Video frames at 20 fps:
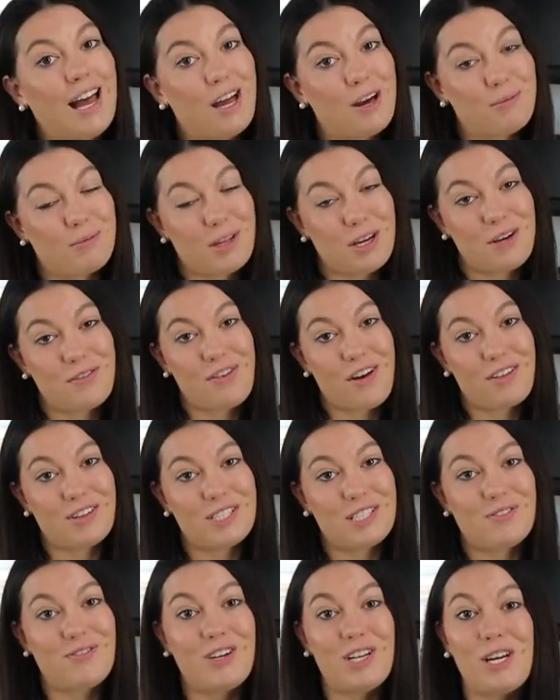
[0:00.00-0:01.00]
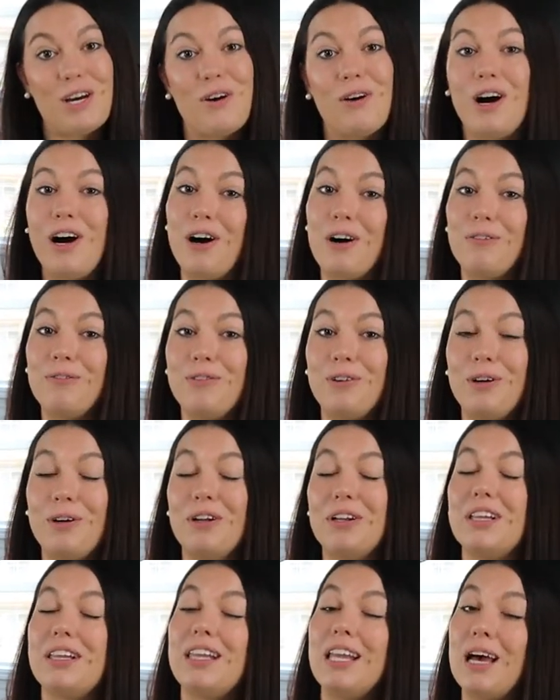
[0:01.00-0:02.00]
I hope that you found this video
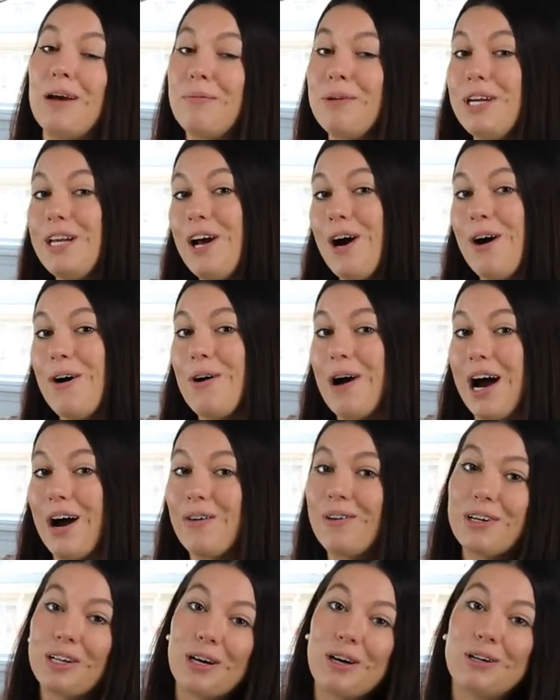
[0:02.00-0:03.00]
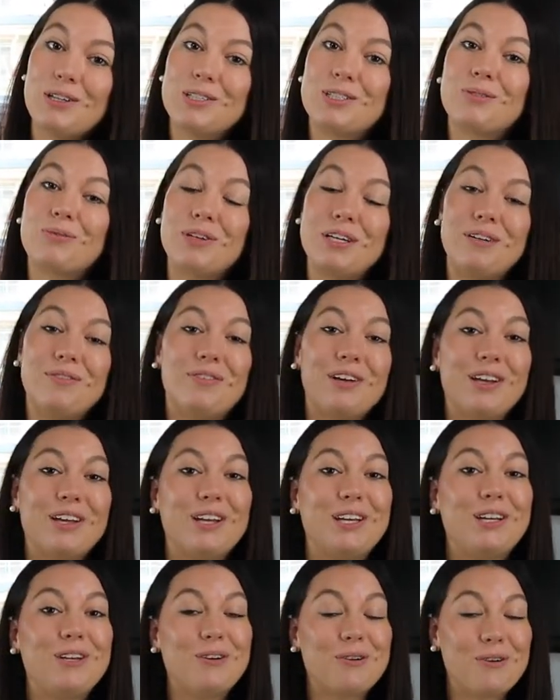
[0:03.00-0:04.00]
helpful. Let me know how it goes refilling